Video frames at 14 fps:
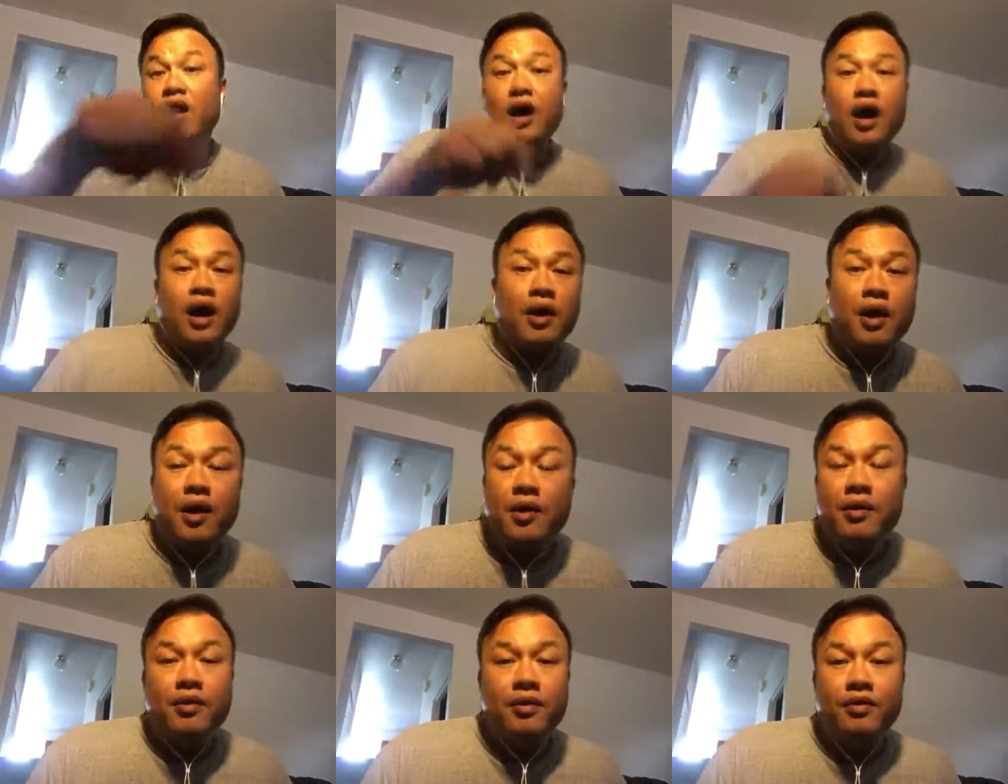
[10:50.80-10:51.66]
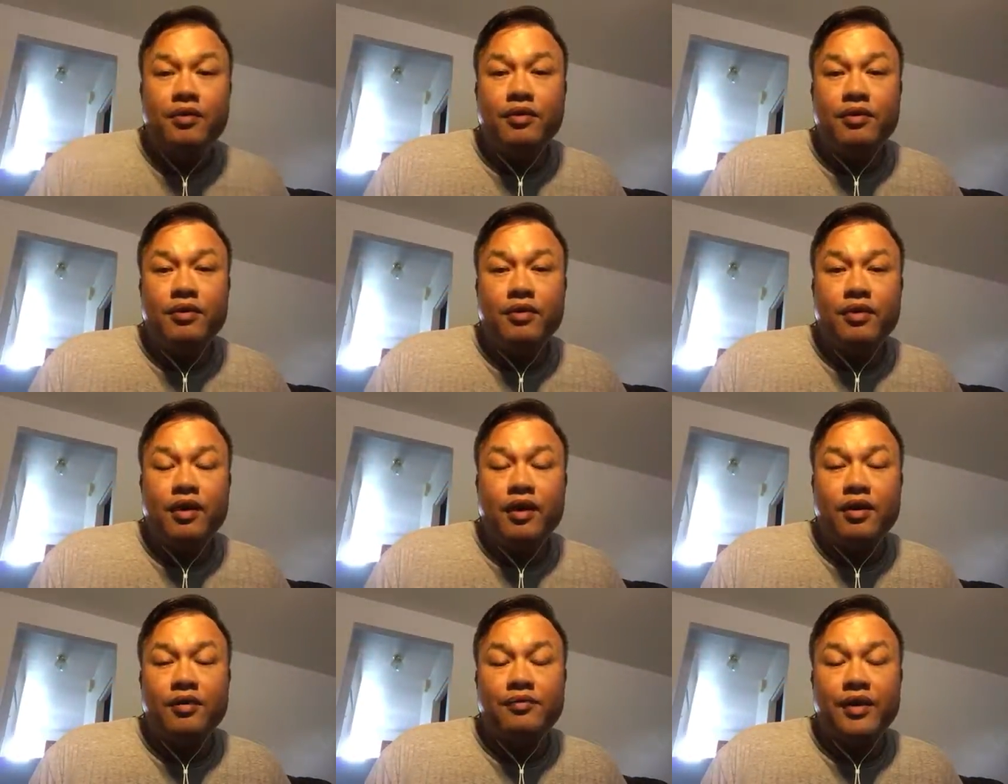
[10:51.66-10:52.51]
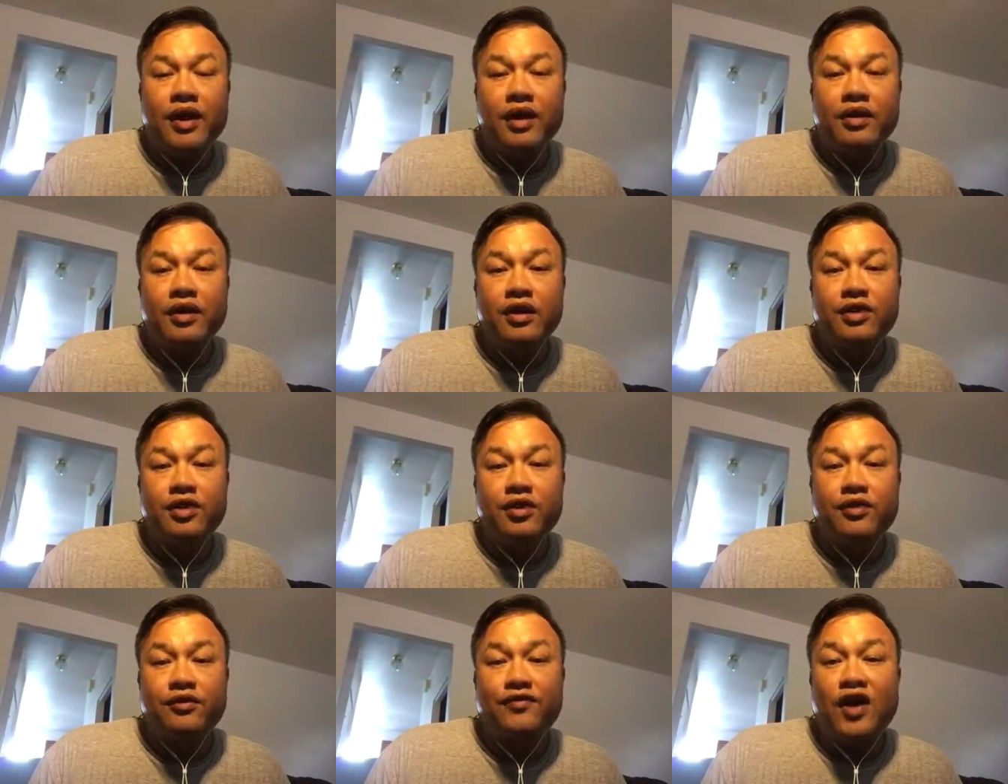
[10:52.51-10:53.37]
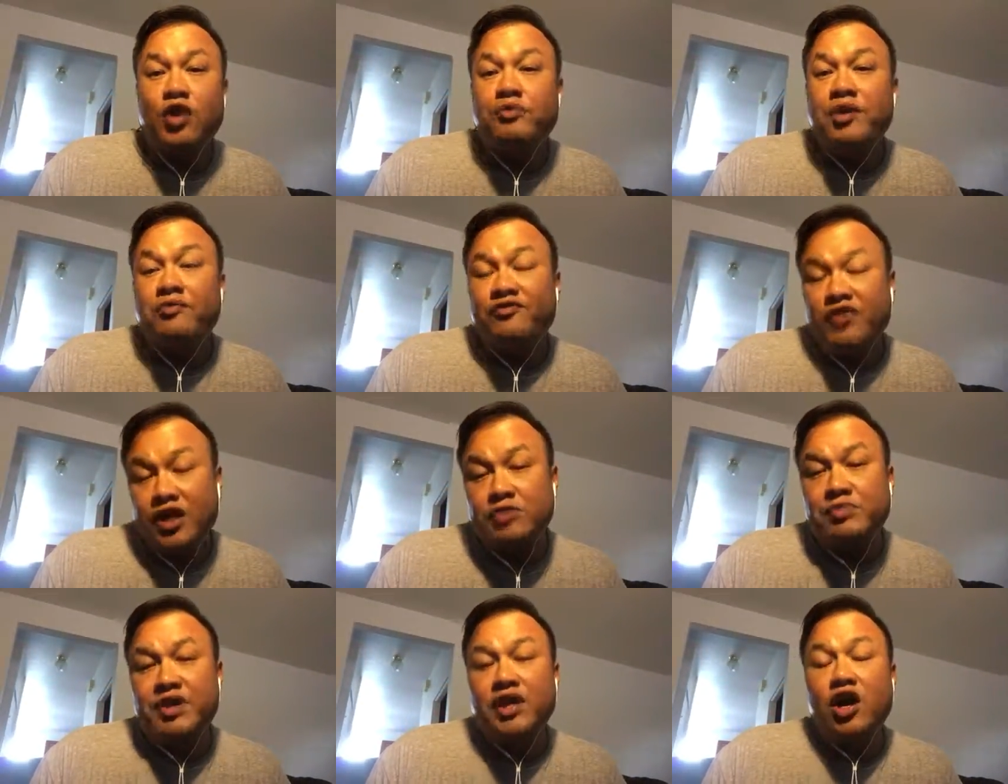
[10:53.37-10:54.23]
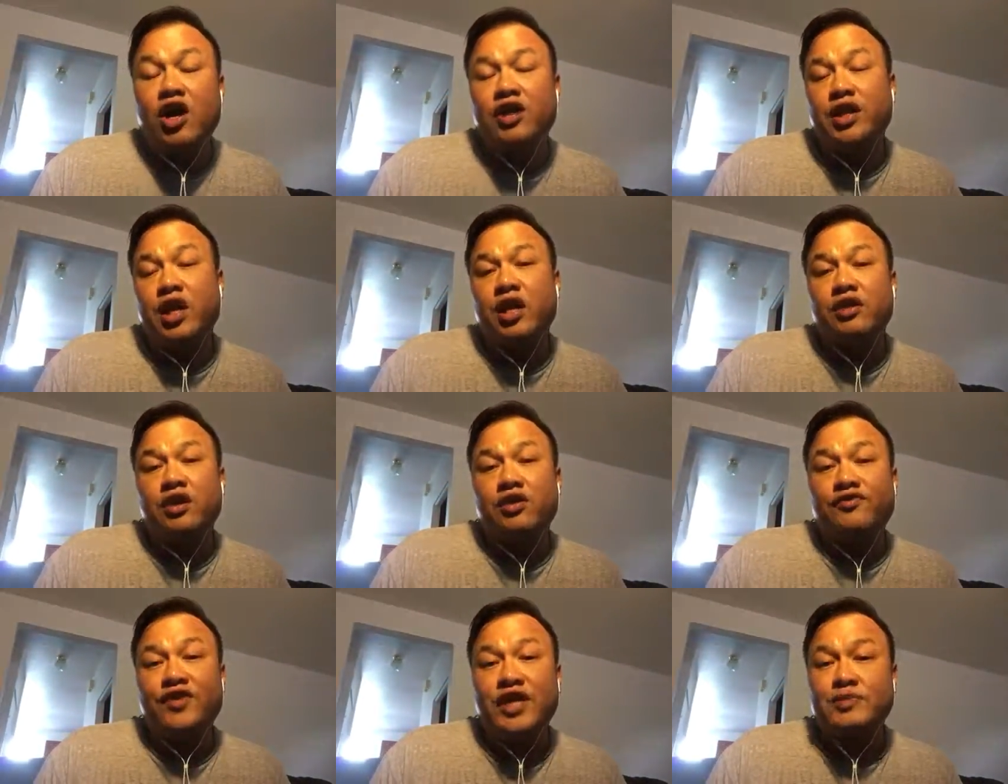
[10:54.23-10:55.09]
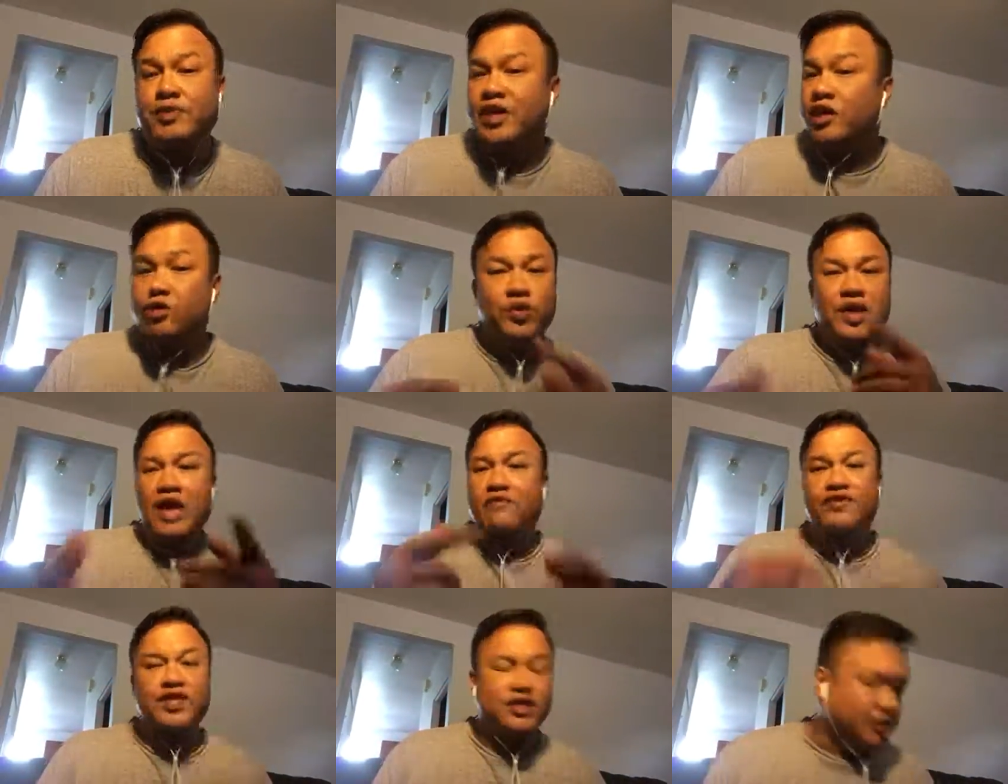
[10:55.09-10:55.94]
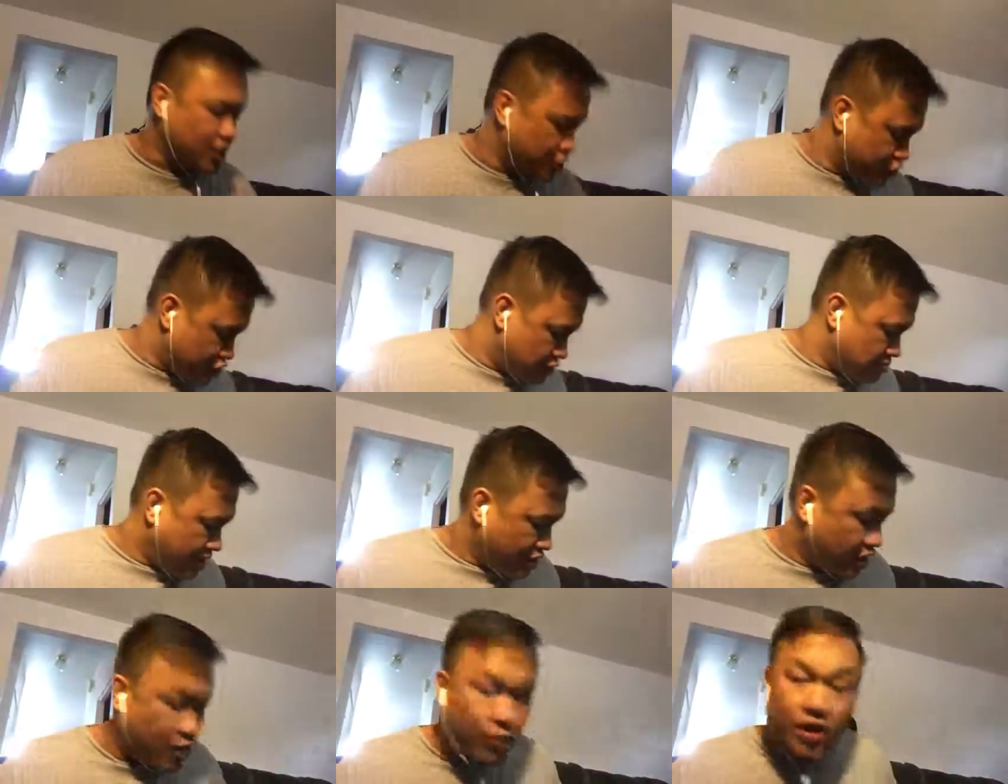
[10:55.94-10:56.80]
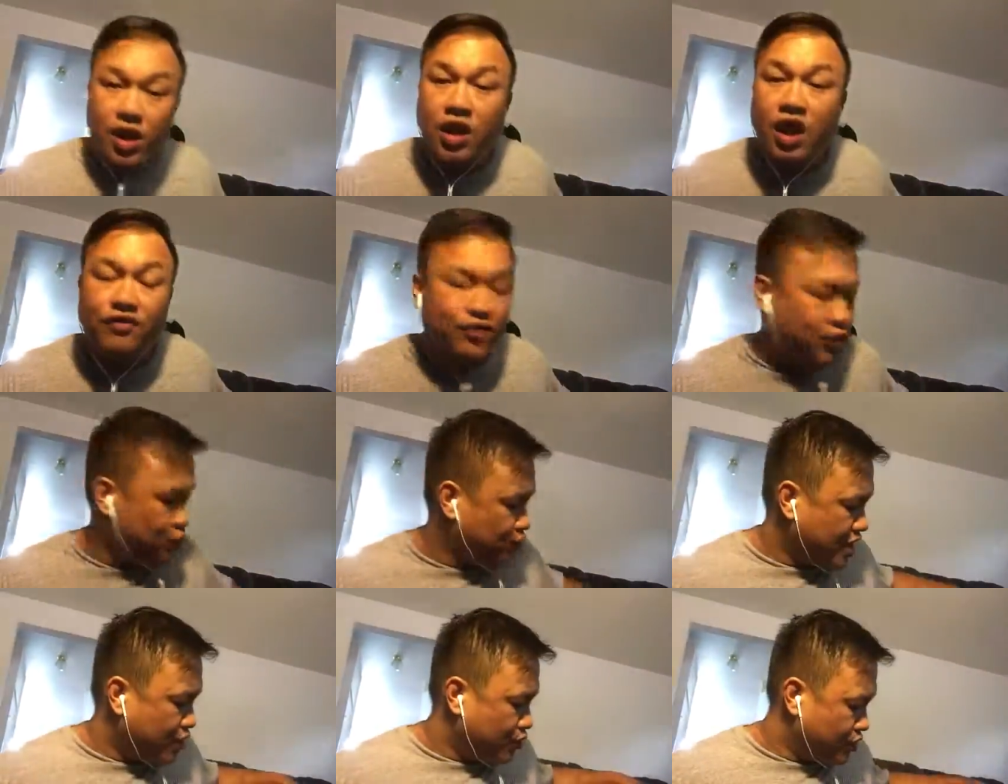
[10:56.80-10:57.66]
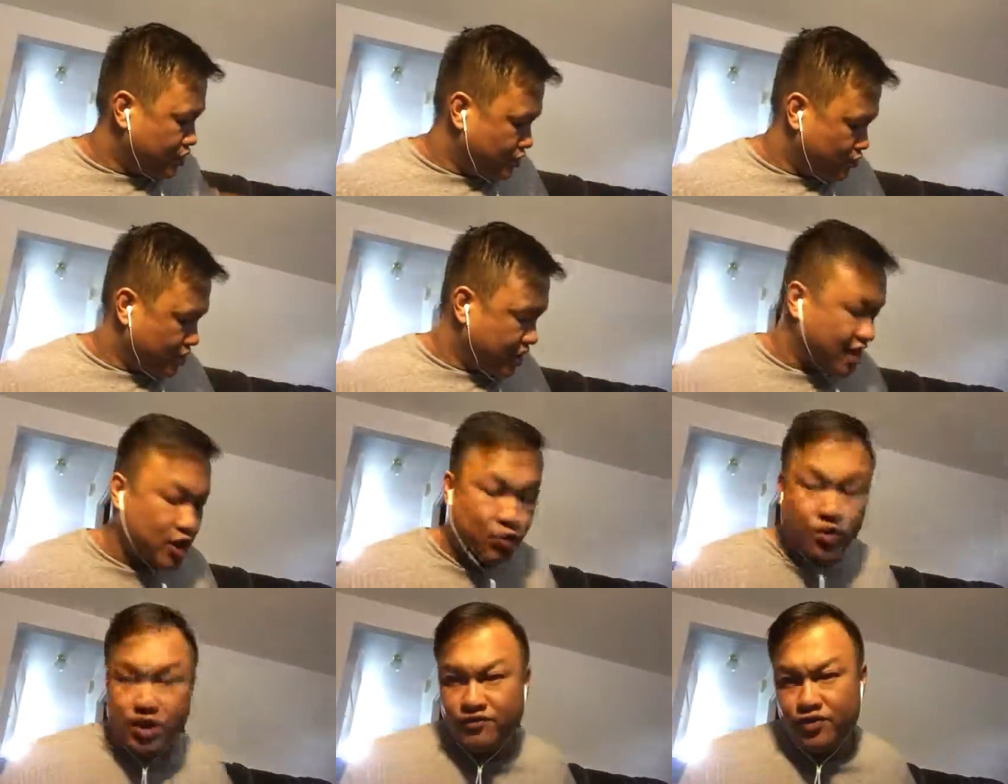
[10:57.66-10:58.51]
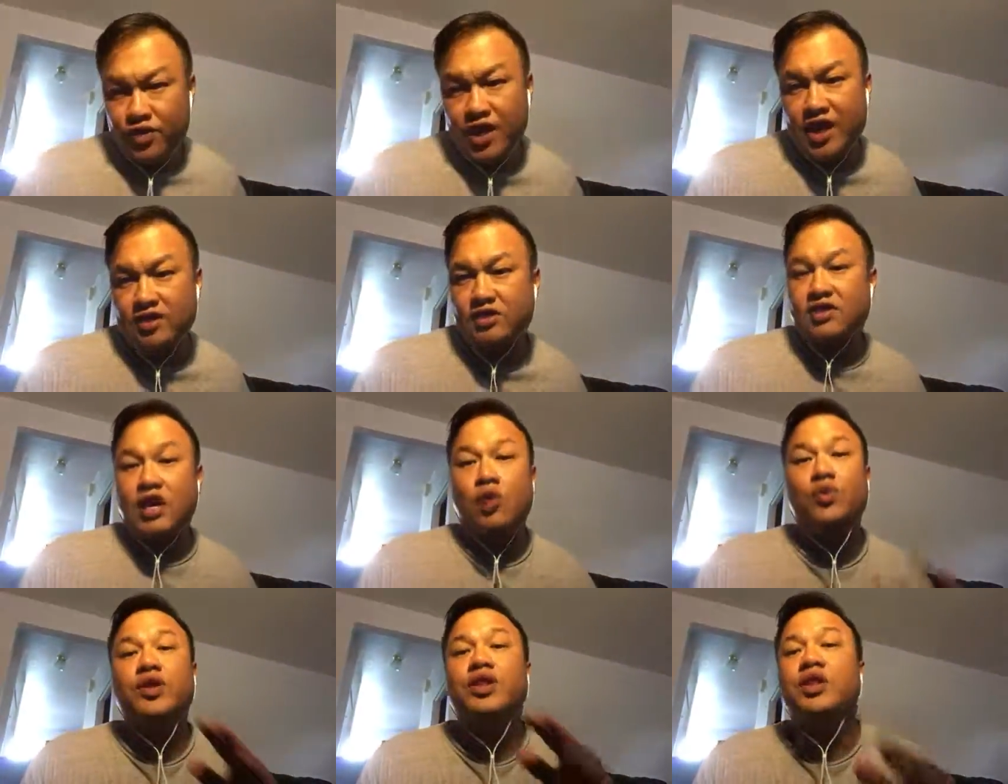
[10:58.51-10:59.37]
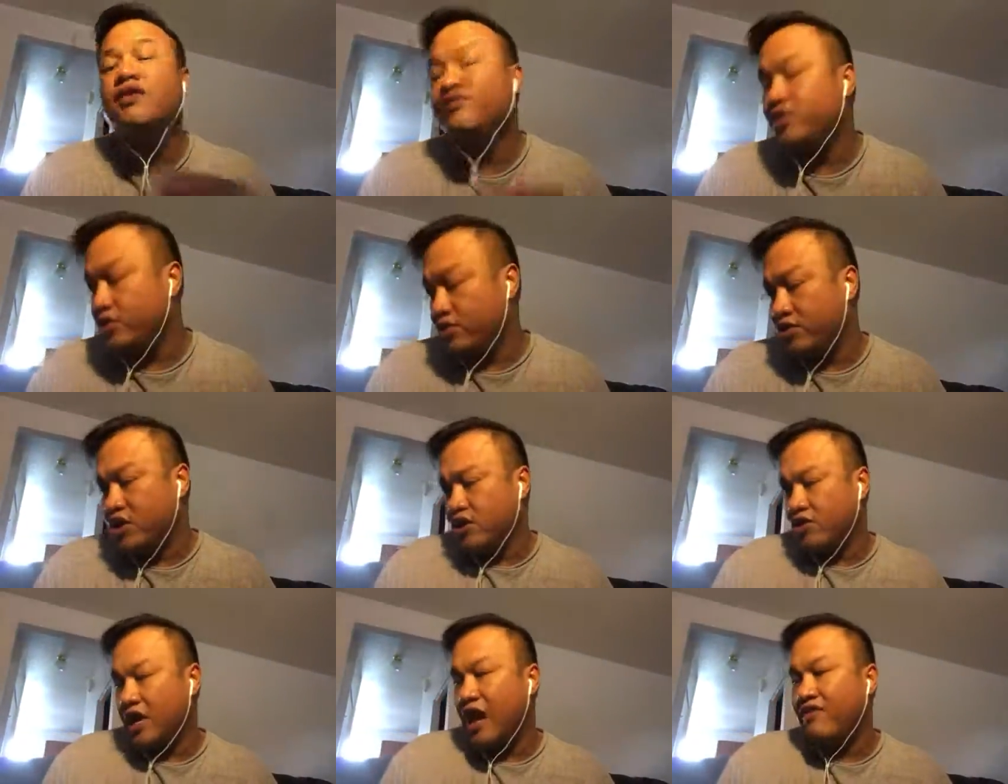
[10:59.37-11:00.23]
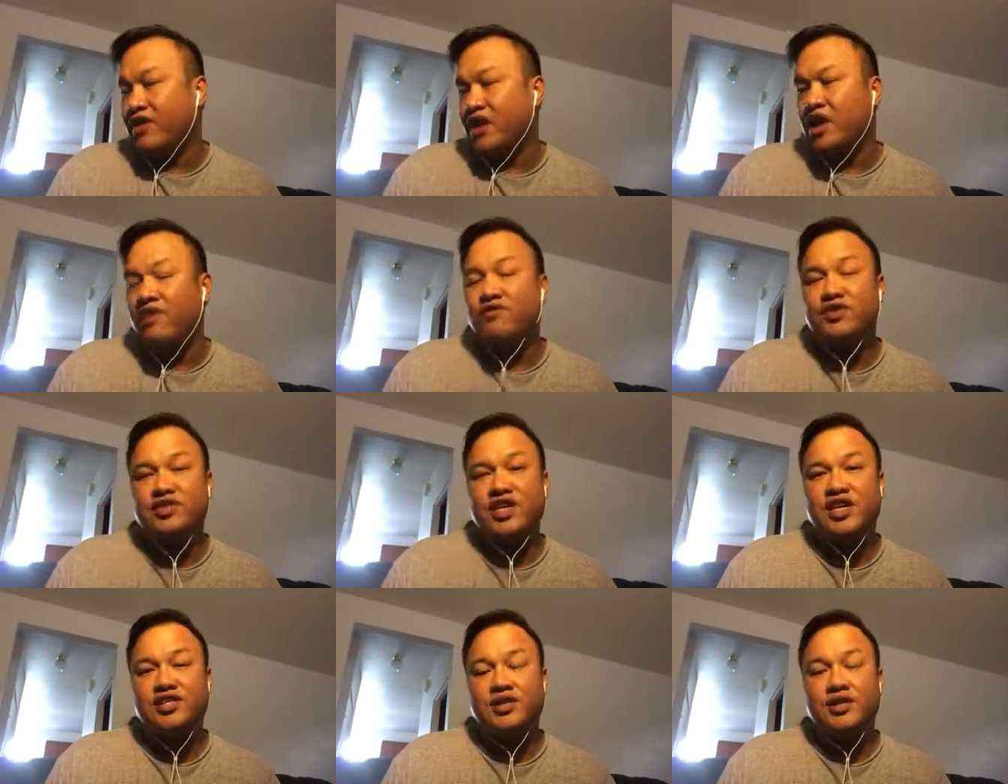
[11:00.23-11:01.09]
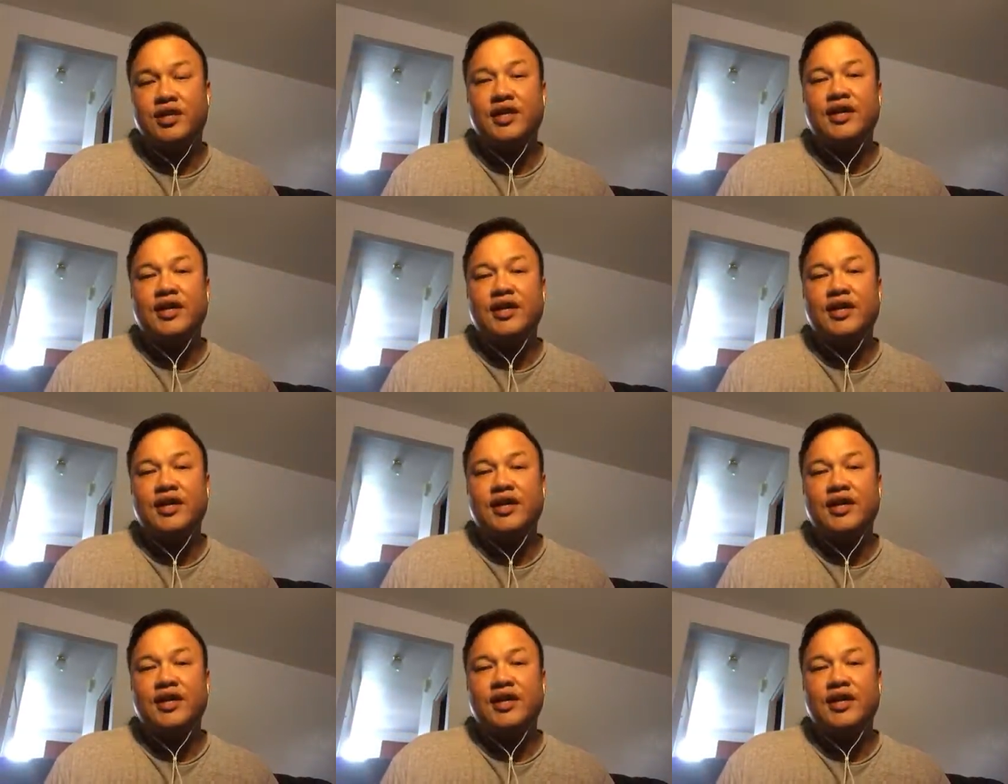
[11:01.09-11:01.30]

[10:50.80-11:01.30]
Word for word: uh, uh, either follow me or friend me on, on, on Facebook, and then we'll have a discussion about it. I would love to do that with, with any one of you guys because I would love to, to have that conversation.